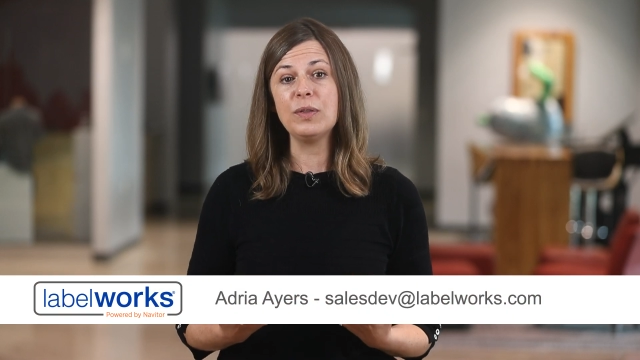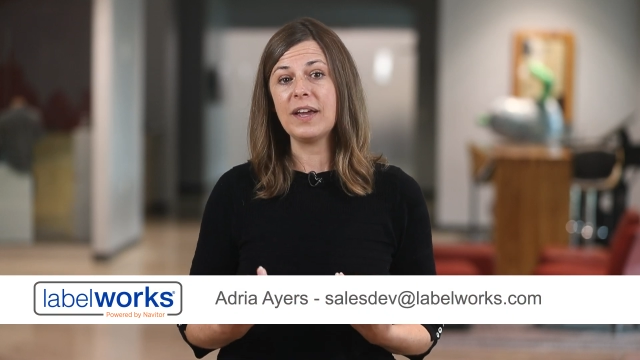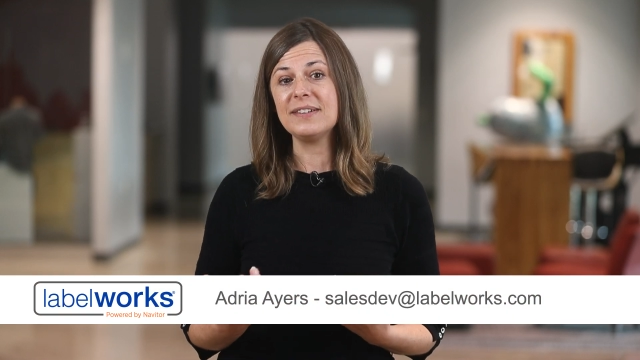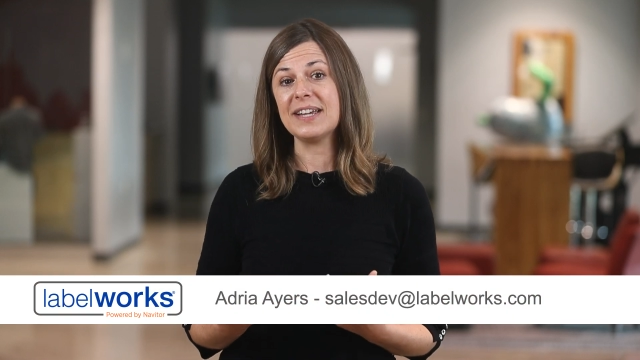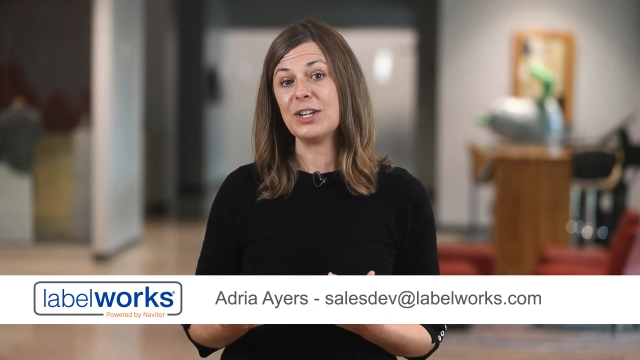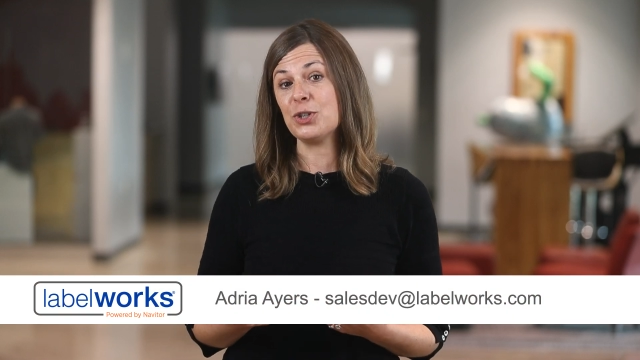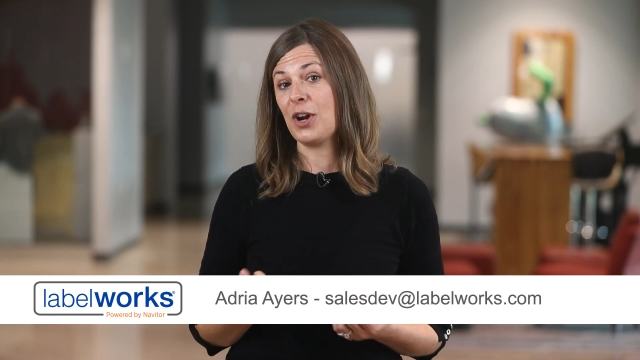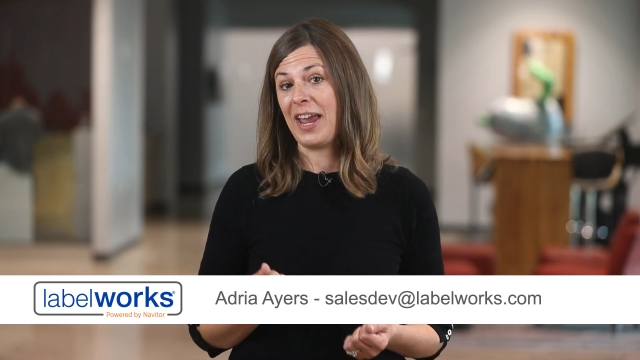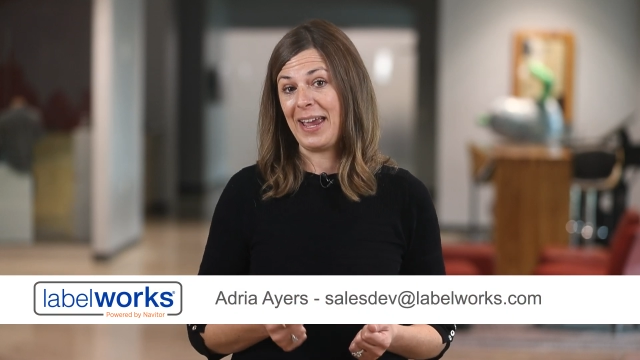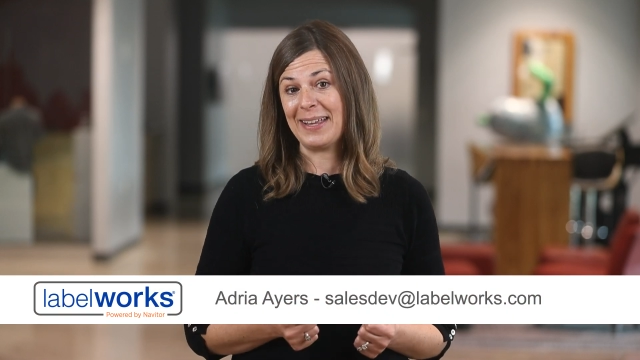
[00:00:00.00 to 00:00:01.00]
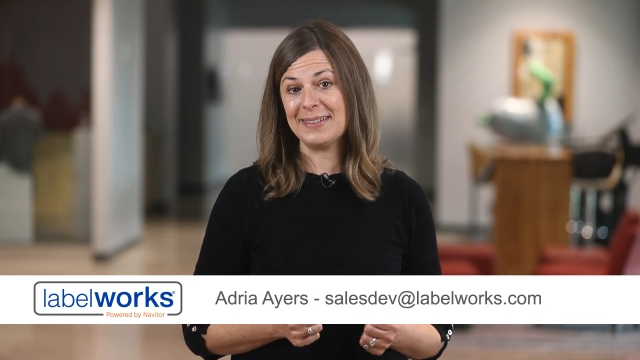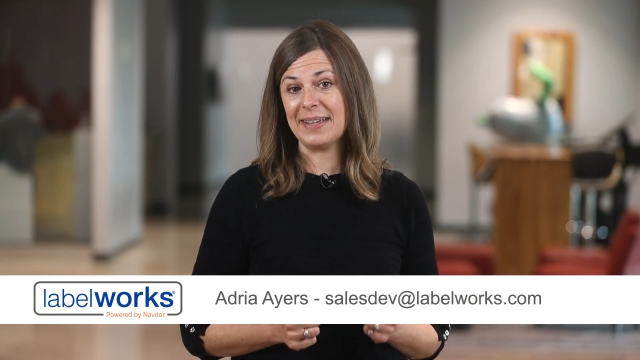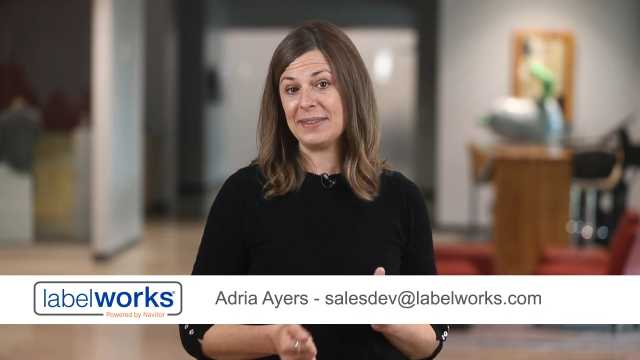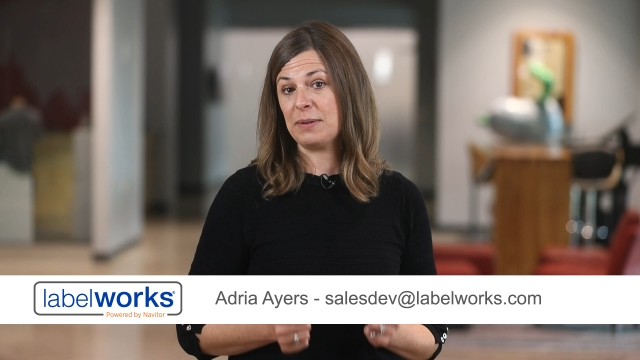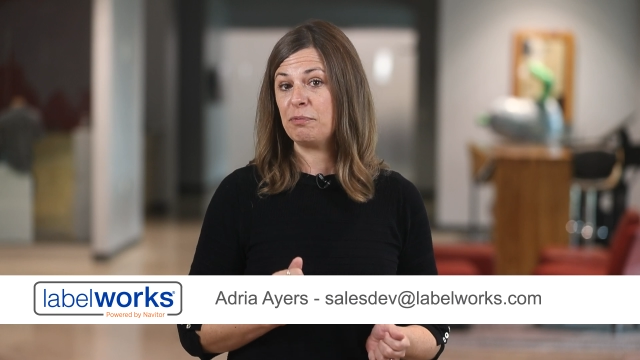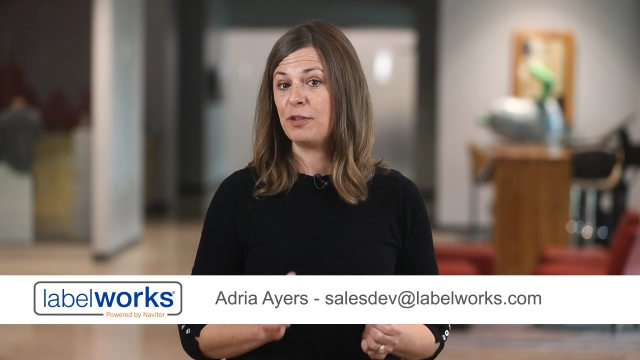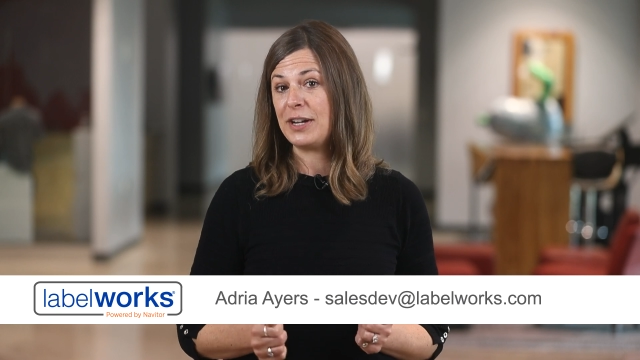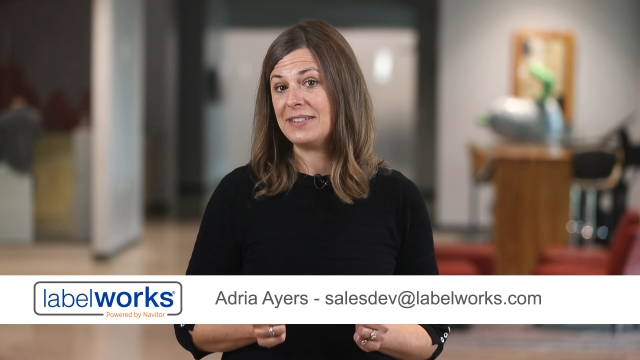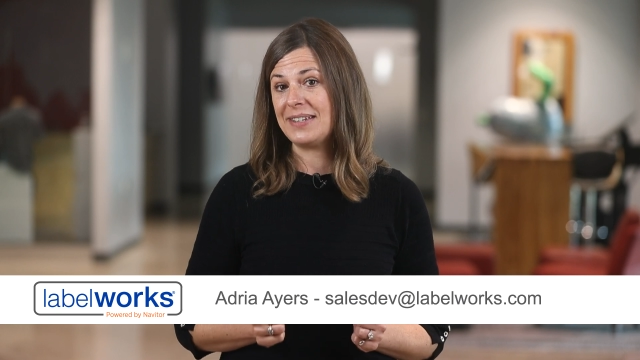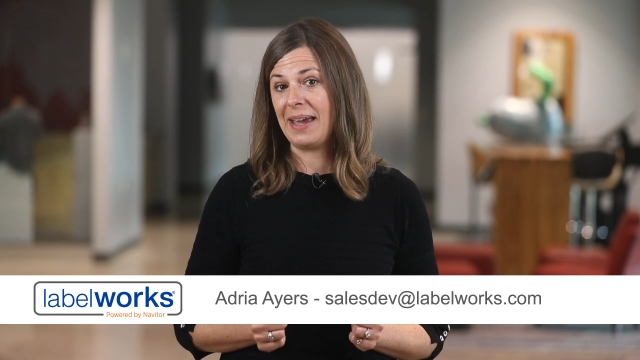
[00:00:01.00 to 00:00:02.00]
you'd like to get your hands on some
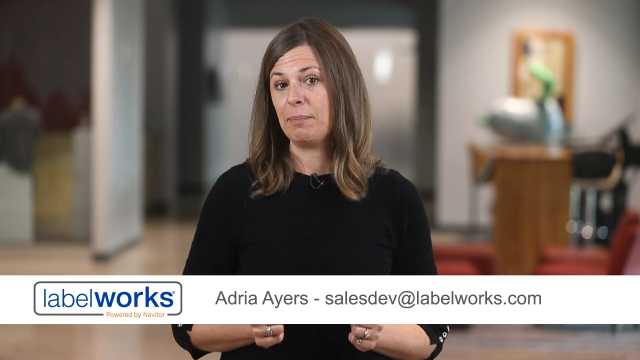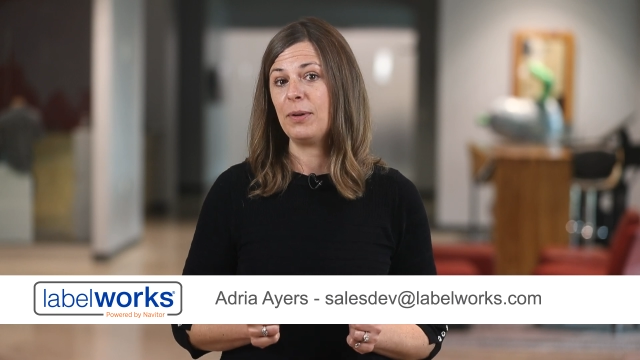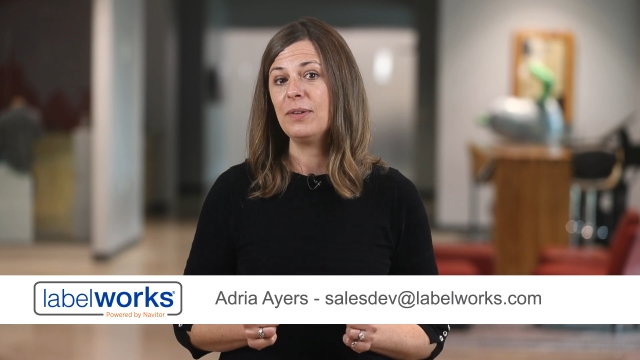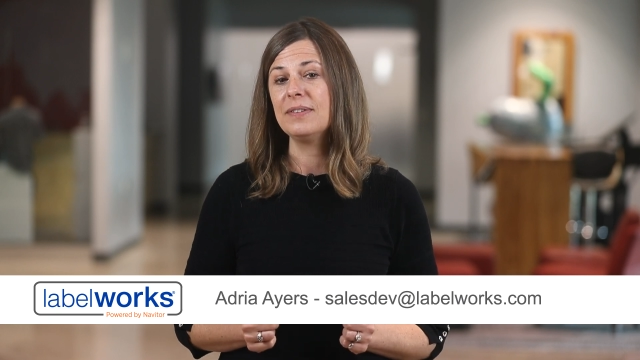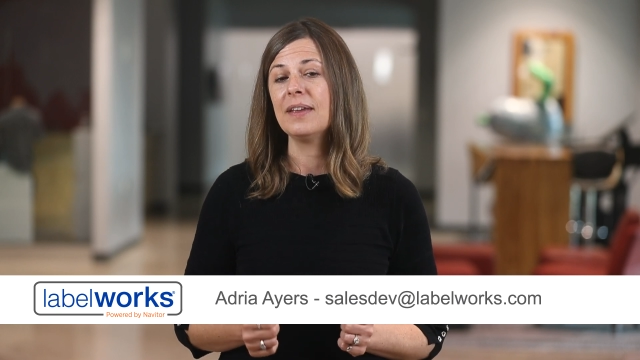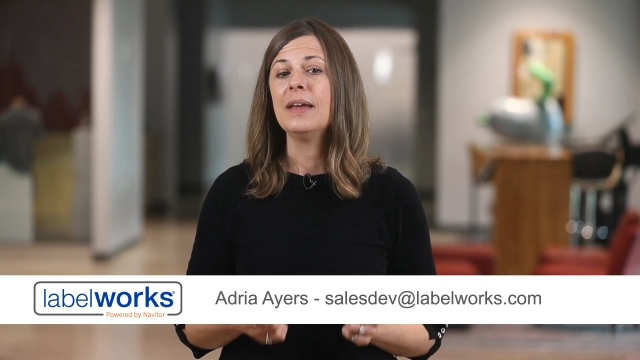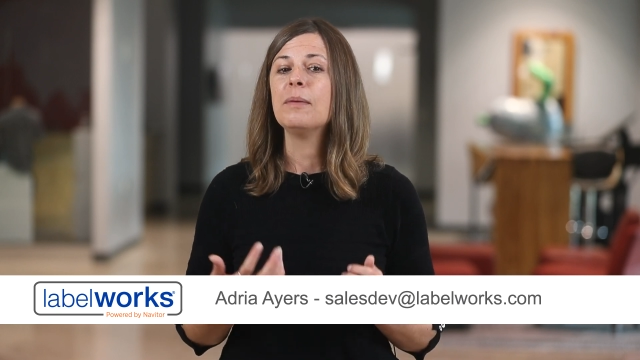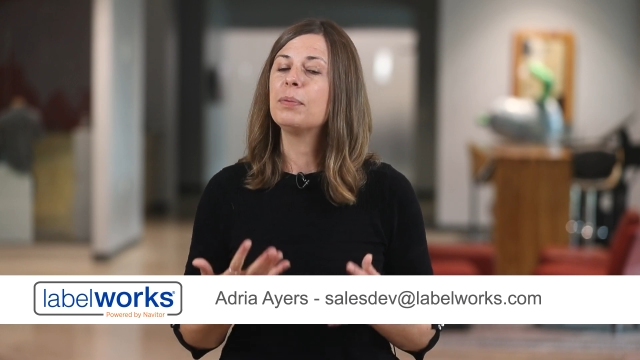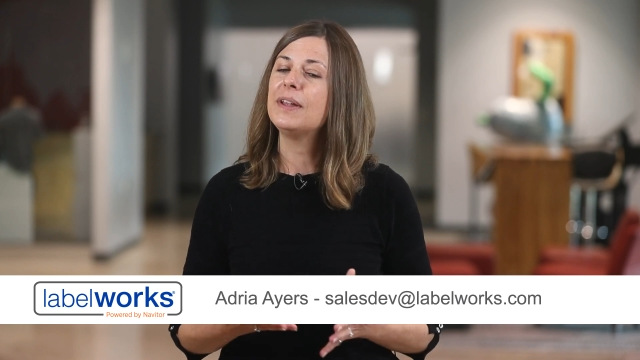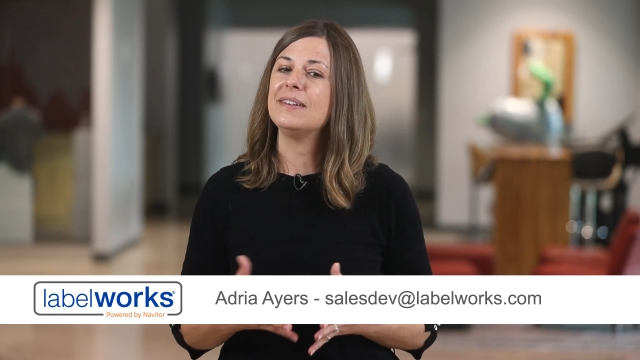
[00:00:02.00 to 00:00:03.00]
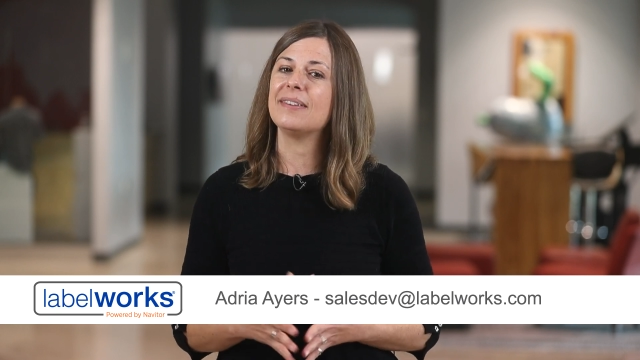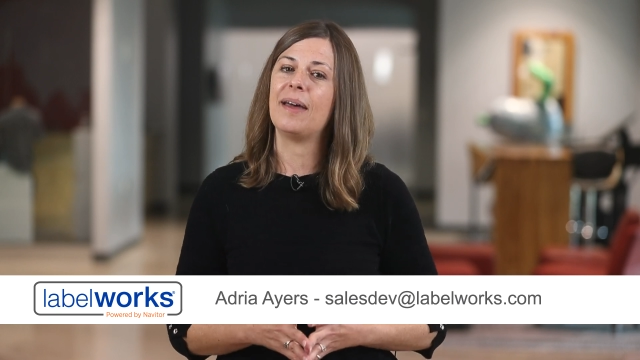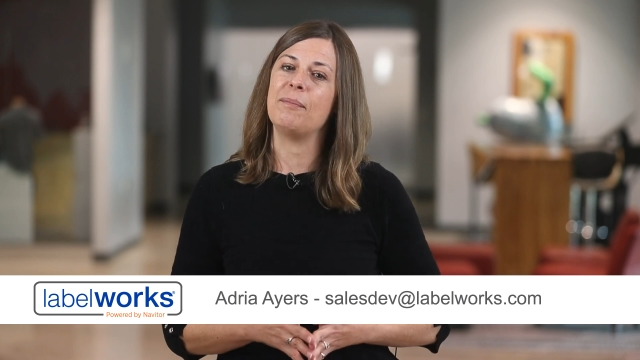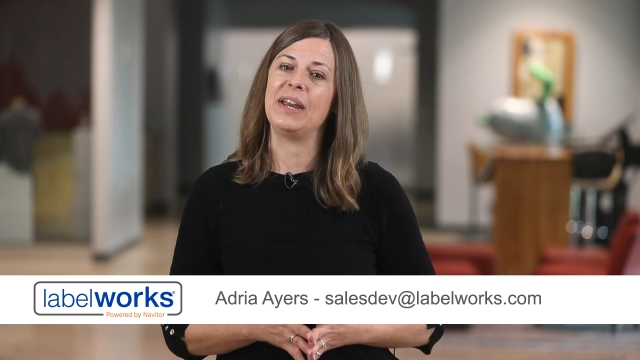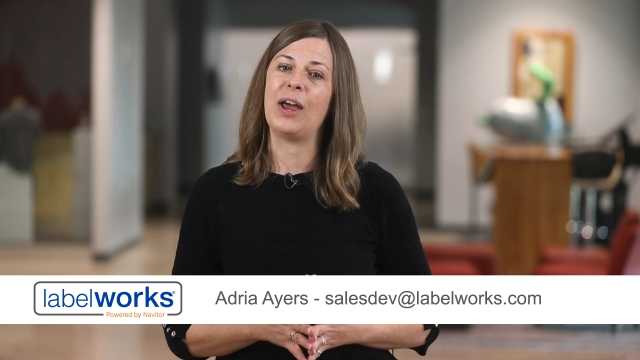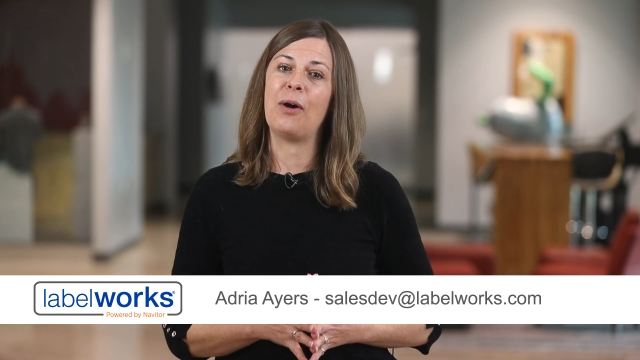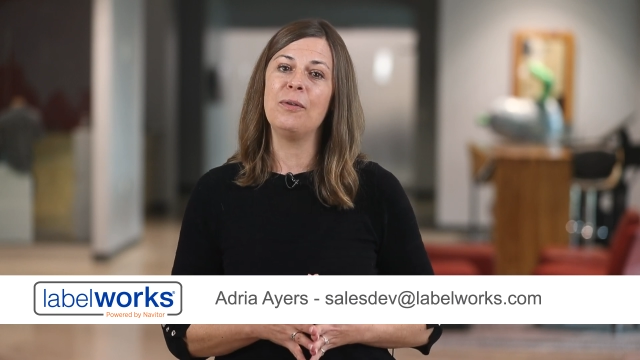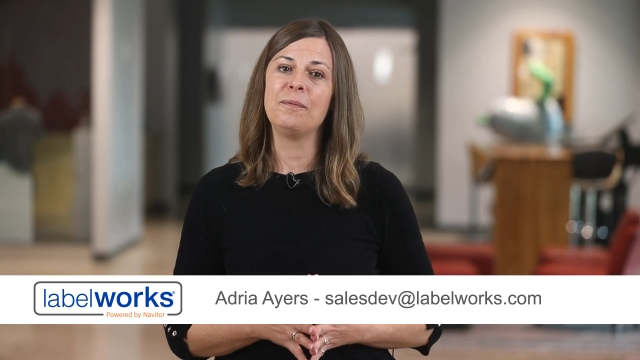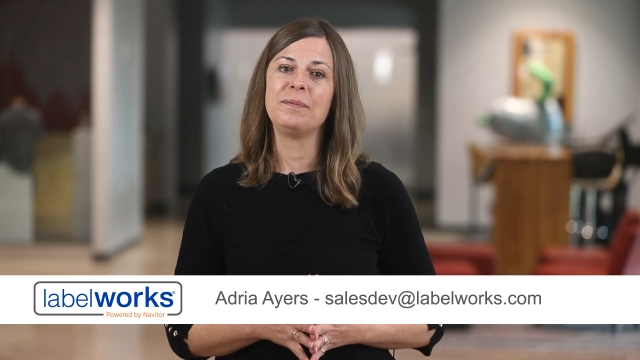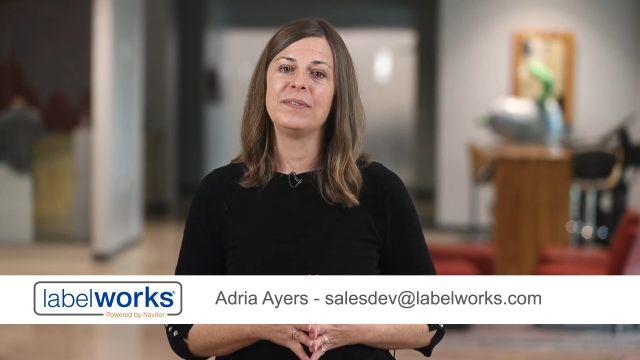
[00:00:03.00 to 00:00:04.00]
free samples, please let me know.